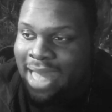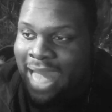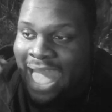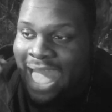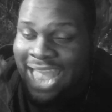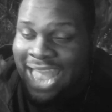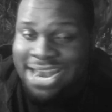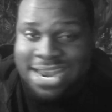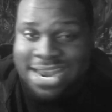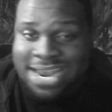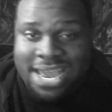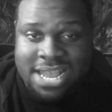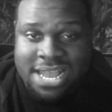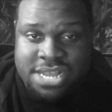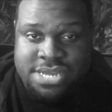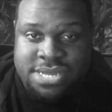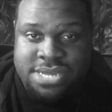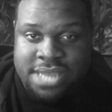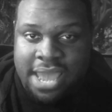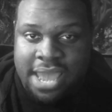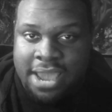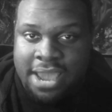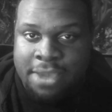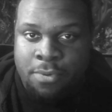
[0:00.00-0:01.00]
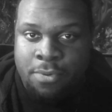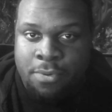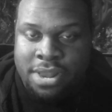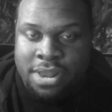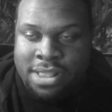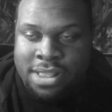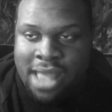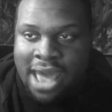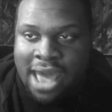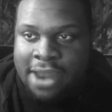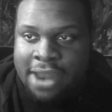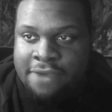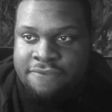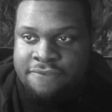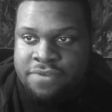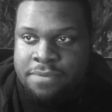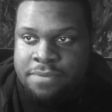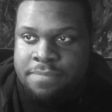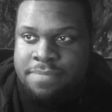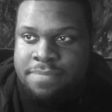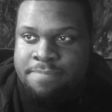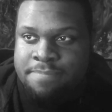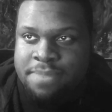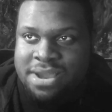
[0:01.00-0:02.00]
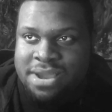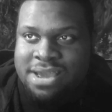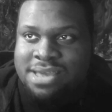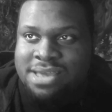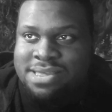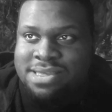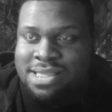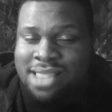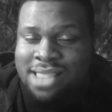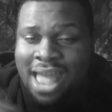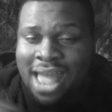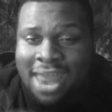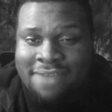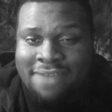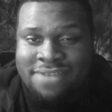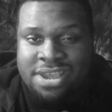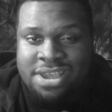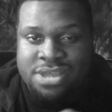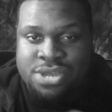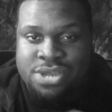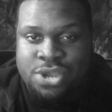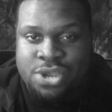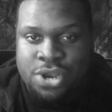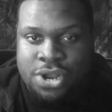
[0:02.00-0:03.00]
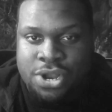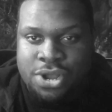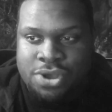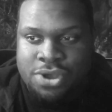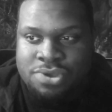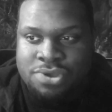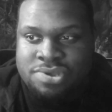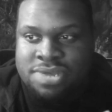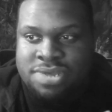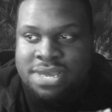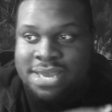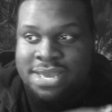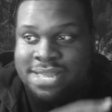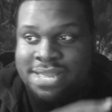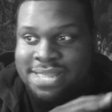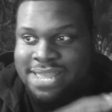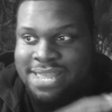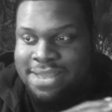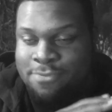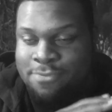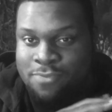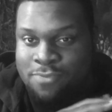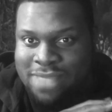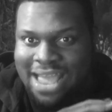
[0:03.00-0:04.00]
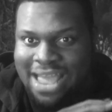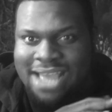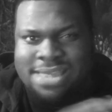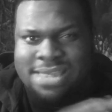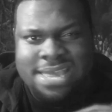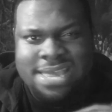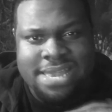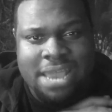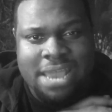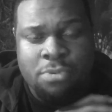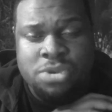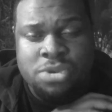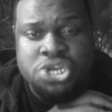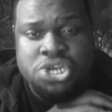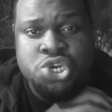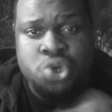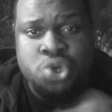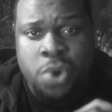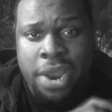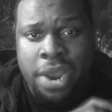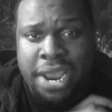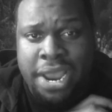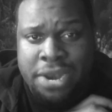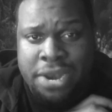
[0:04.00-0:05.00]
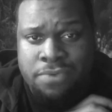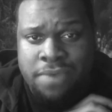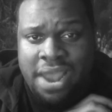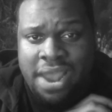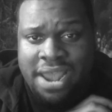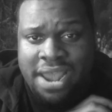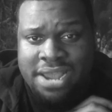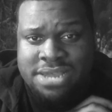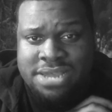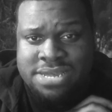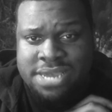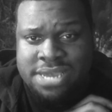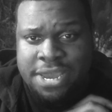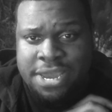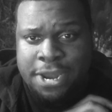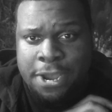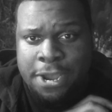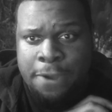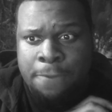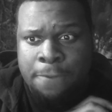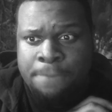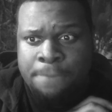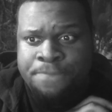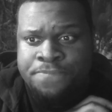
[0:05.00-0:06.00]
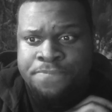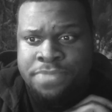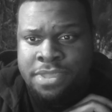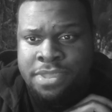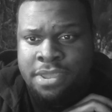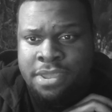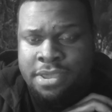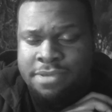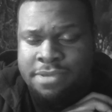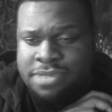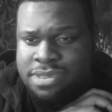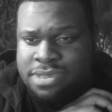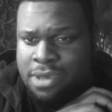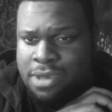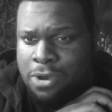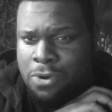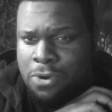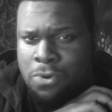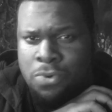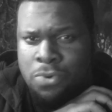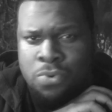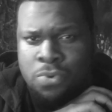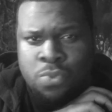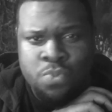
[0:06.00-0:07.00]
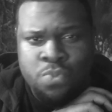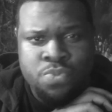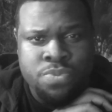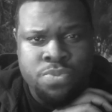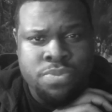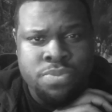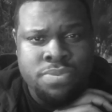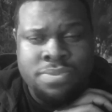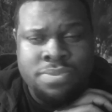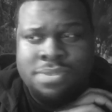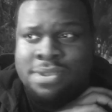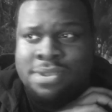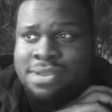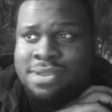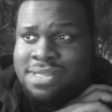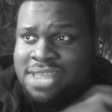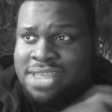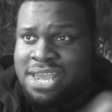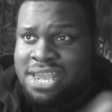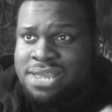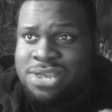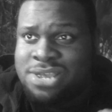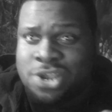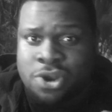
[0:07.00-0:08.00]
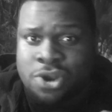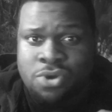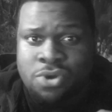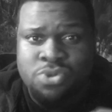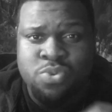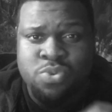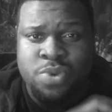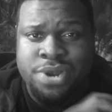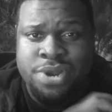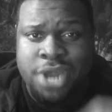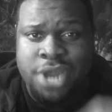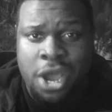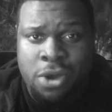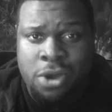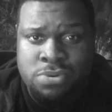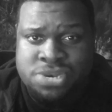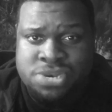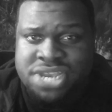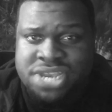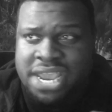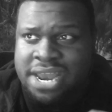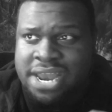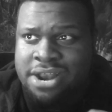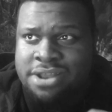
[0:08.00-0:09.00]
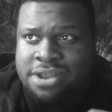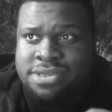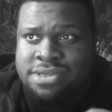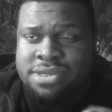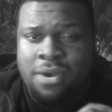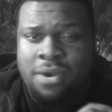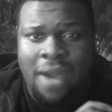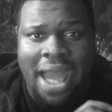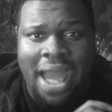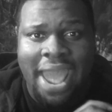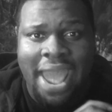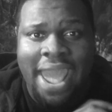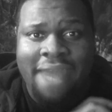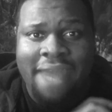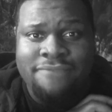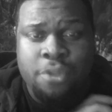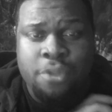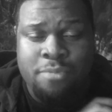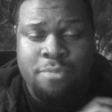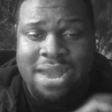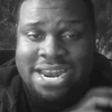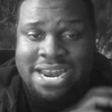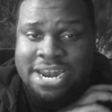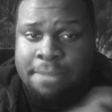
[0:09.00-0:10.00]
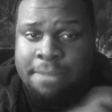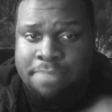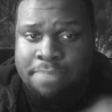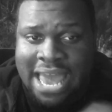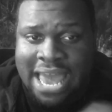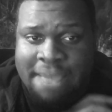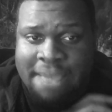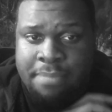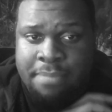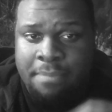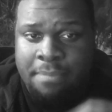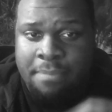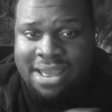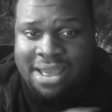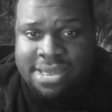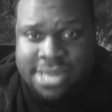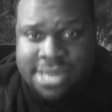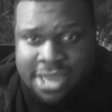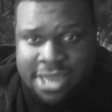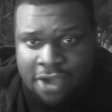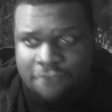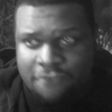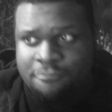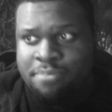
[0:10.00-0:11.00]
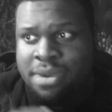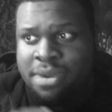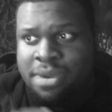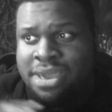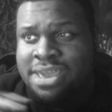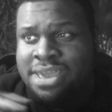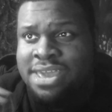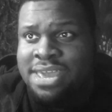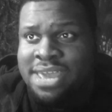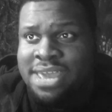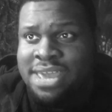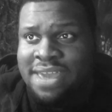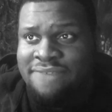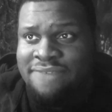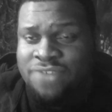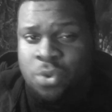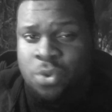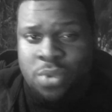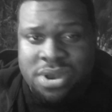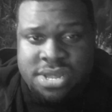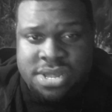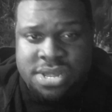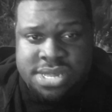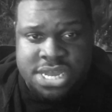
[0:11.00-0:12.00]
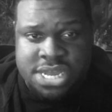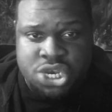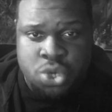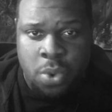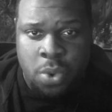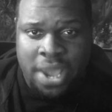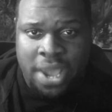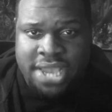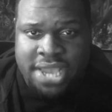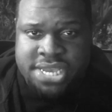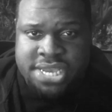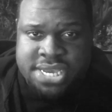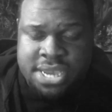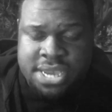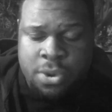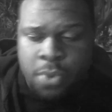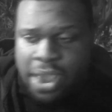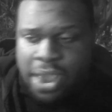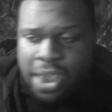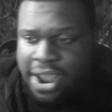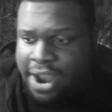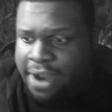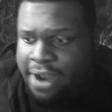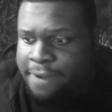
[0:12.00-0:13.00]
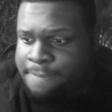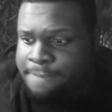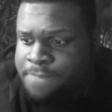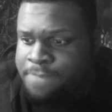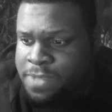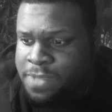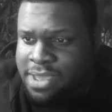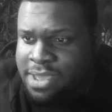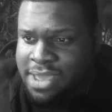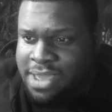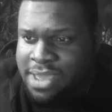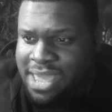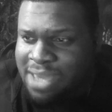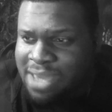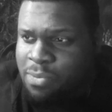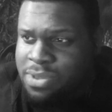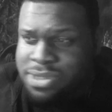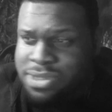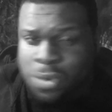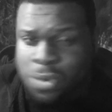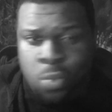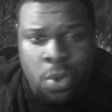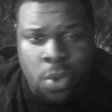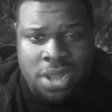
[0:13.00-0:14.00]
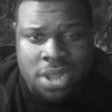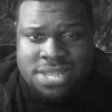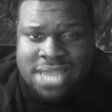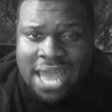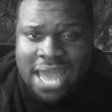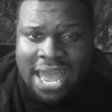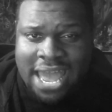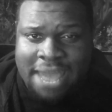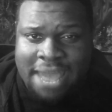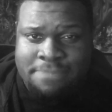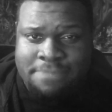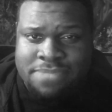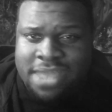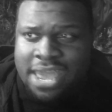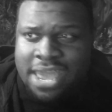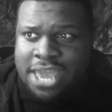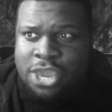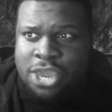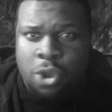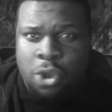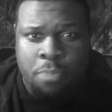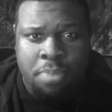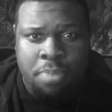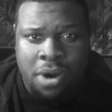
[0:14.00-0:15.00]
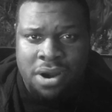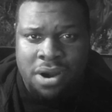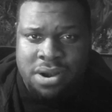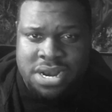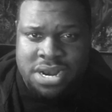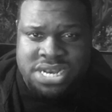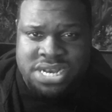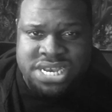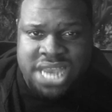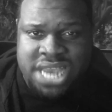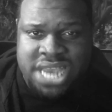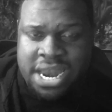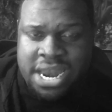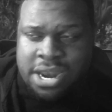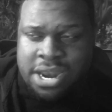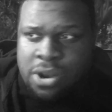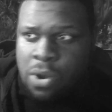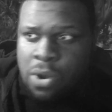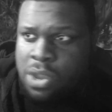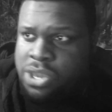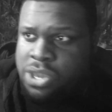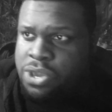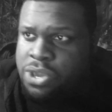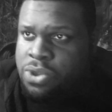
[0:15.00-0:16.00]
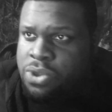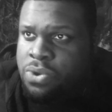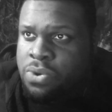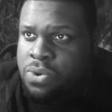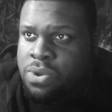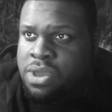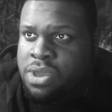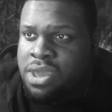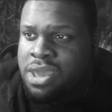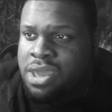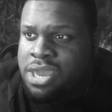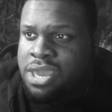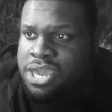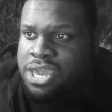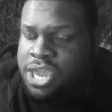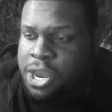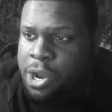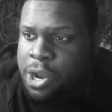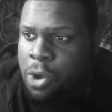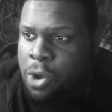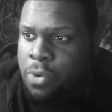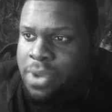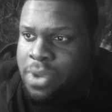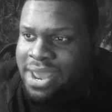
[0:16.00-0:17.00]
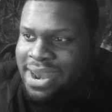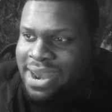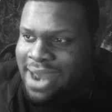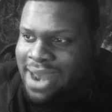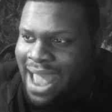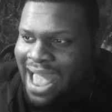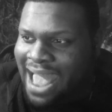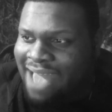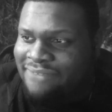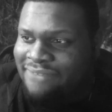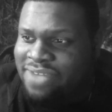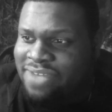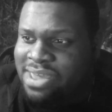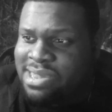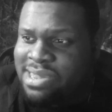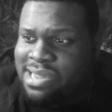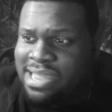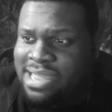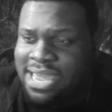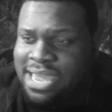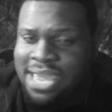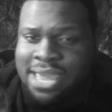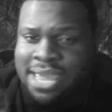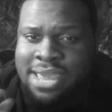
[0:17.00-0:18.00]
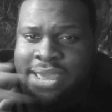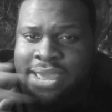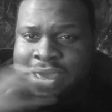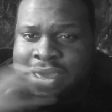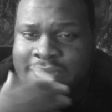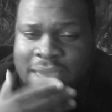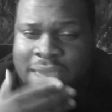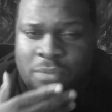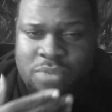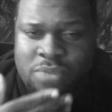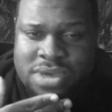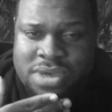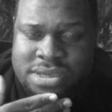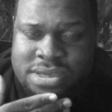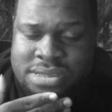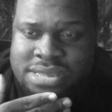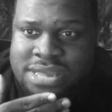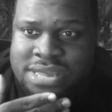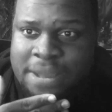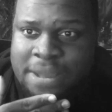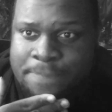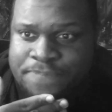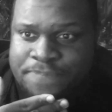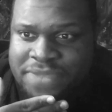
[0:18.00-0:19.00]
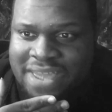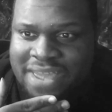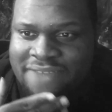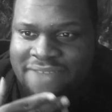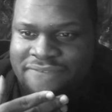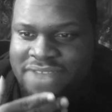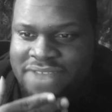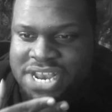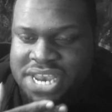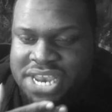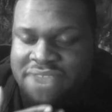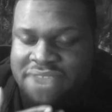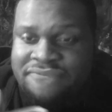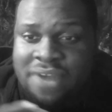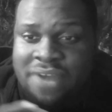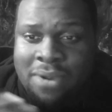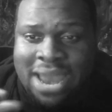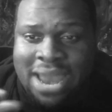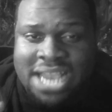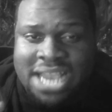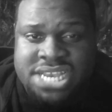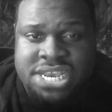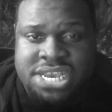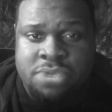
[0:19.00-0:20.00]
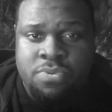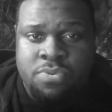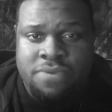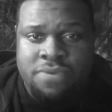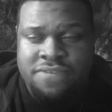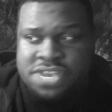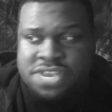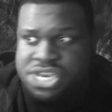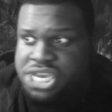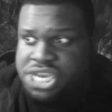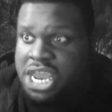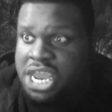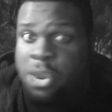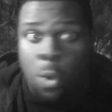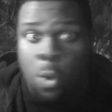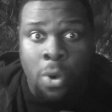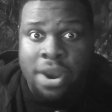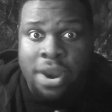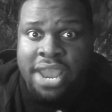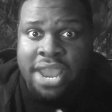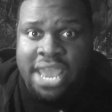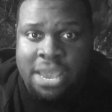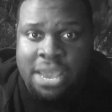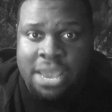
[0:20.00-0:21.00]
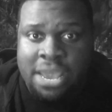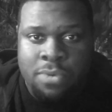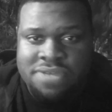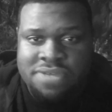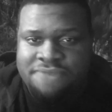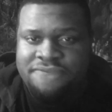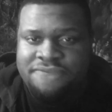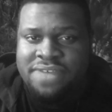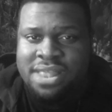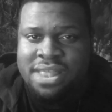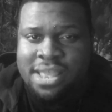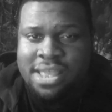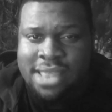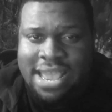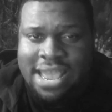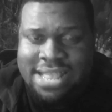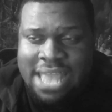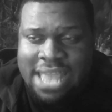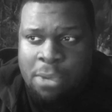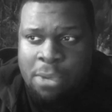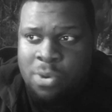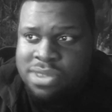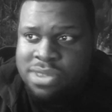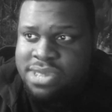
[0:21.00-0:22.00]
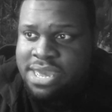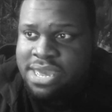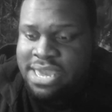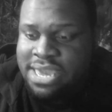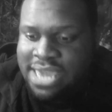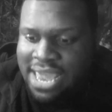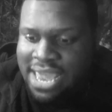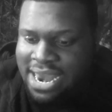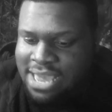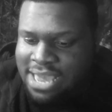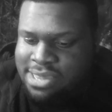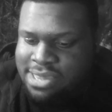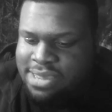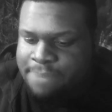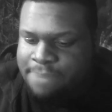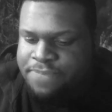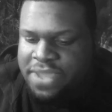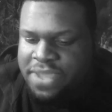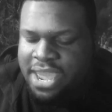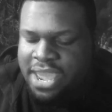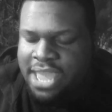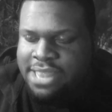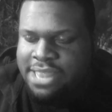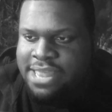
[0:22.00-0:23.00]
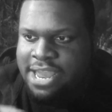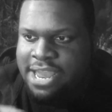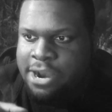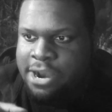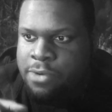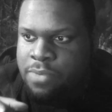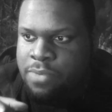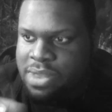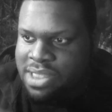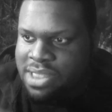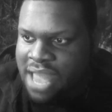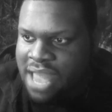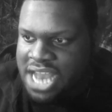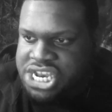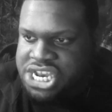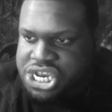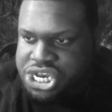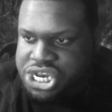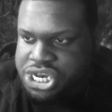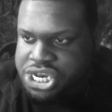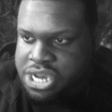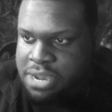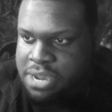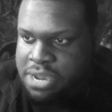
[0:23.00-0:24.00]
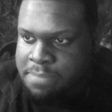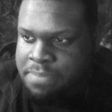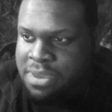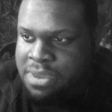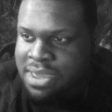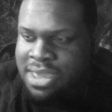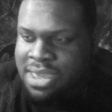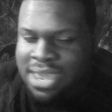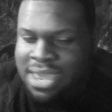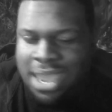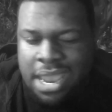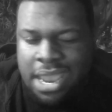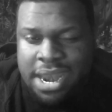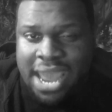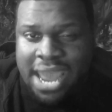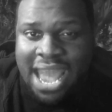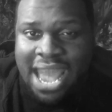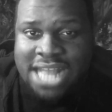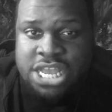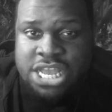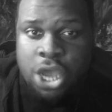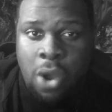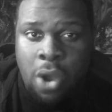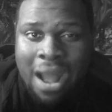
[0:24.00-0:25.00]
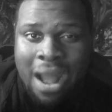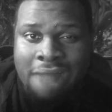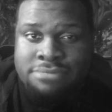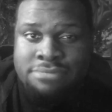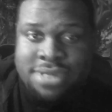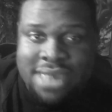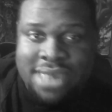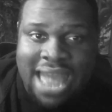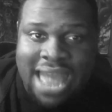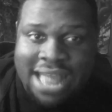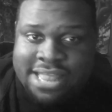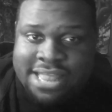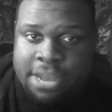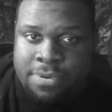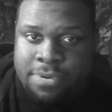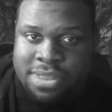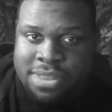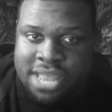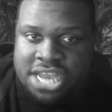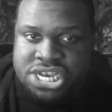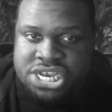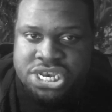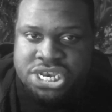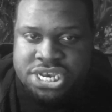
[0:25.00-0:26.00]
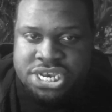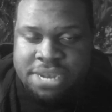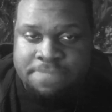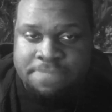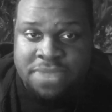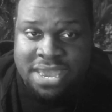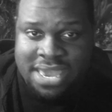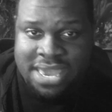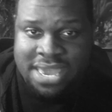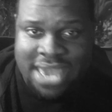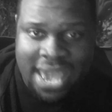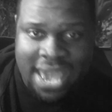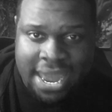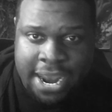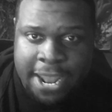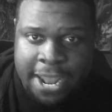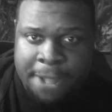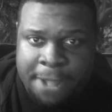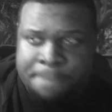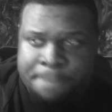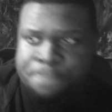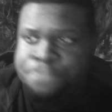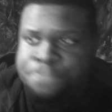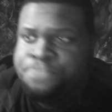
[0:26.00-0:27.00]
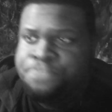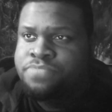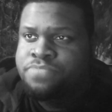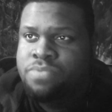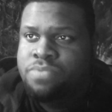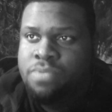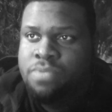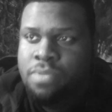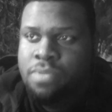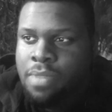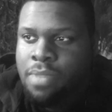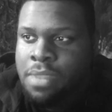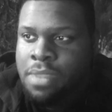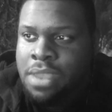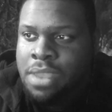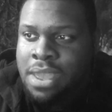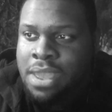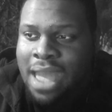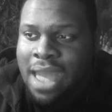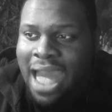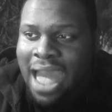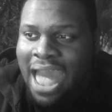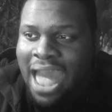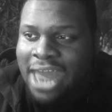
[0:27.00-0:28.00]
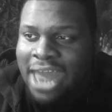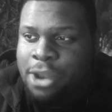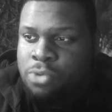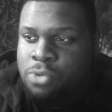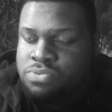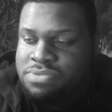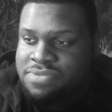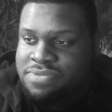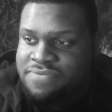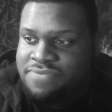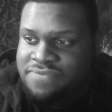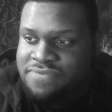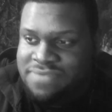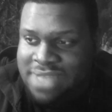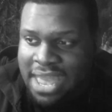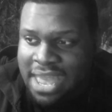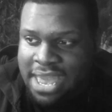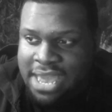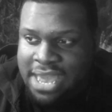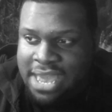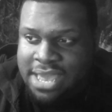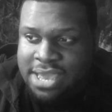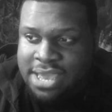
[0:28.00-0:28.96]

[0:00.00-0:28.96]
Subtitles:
I didn't stay with a lot of them. Because a lot of these girls, they were train wrecks, you know. So, these girls were known cheaters. So, I have nobody to blame but myself. But if you're in a situation where it was a one-time thing, your partner cheated on you, you know, and obviously it was something, if she felt like she or he was feeling like they wasn't getting something in their relationship and they had to go outside their relationship to get it, I don't think